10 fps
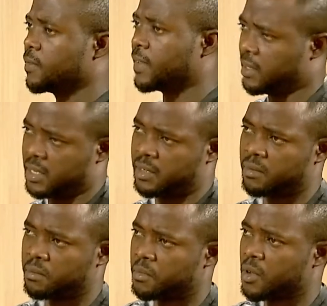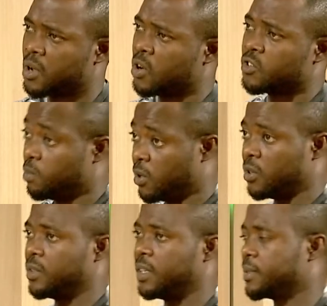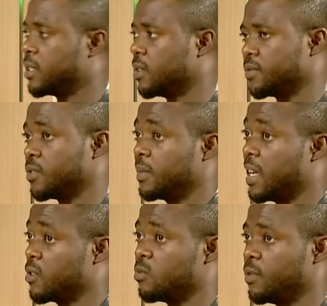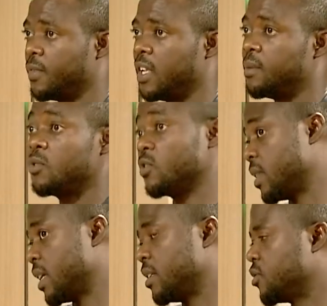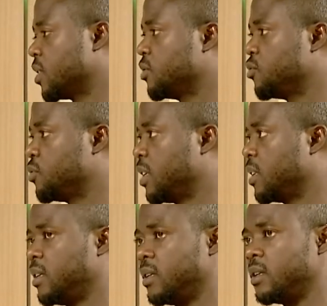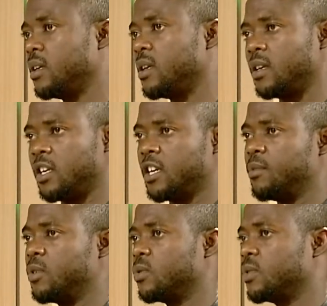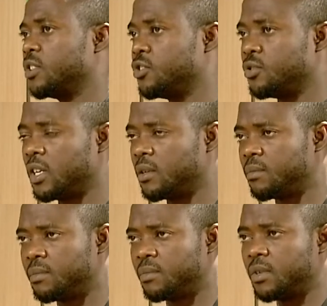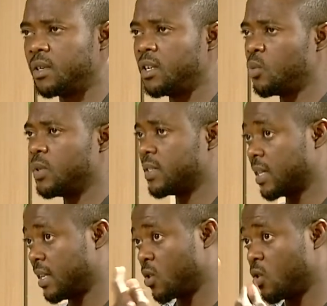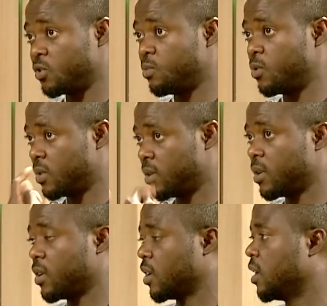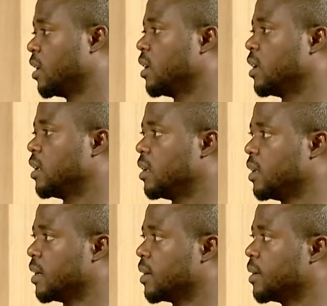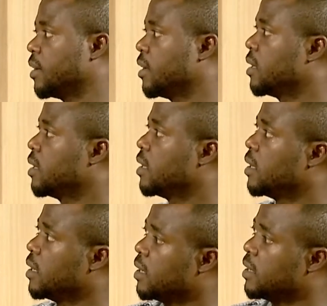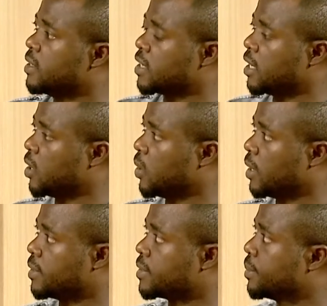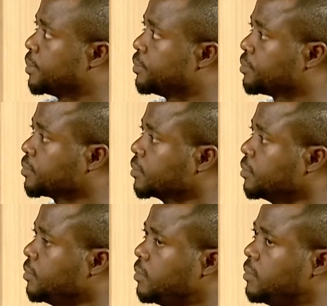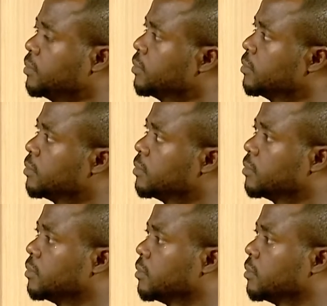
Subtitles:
and then cause burn on themselves. Sometimes it could be flame. Sometimes they try to drink the chemical liquids and then cause burn in their internal organs. So we already have prevention,